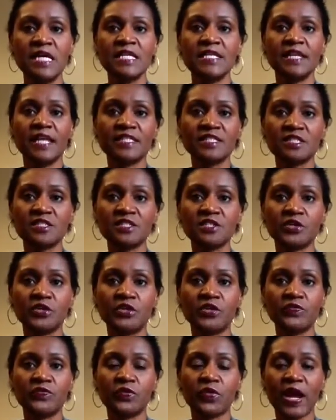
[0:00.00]

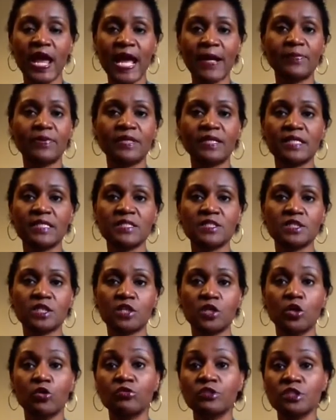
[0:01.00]
necessary for applicants to
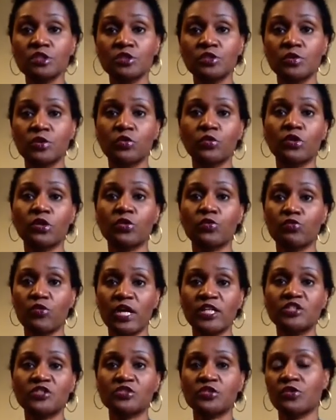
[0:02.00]
go to in order to
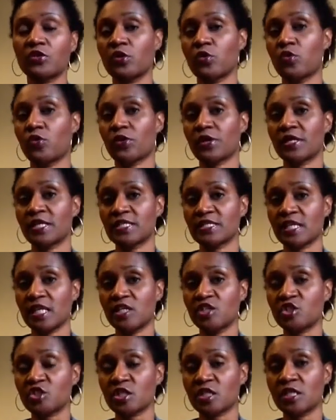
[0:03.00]
register their
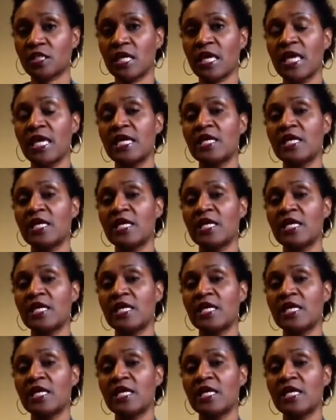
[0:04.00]
organization